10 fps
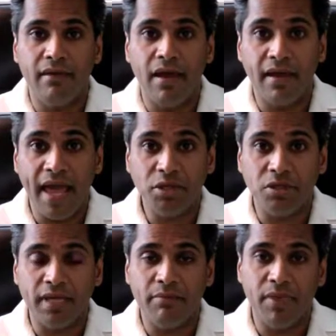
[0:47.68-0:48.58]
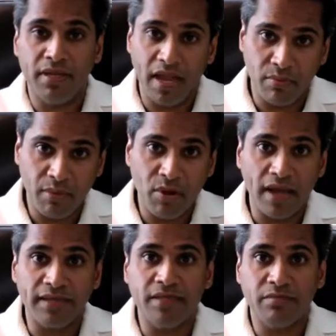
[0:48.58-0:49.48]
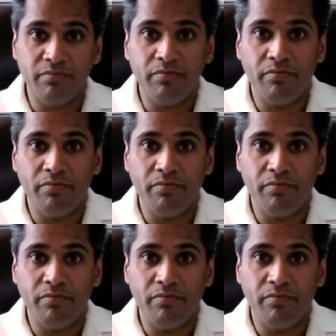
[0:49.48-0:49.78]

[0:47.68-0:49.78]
occasionally, but not in my practice,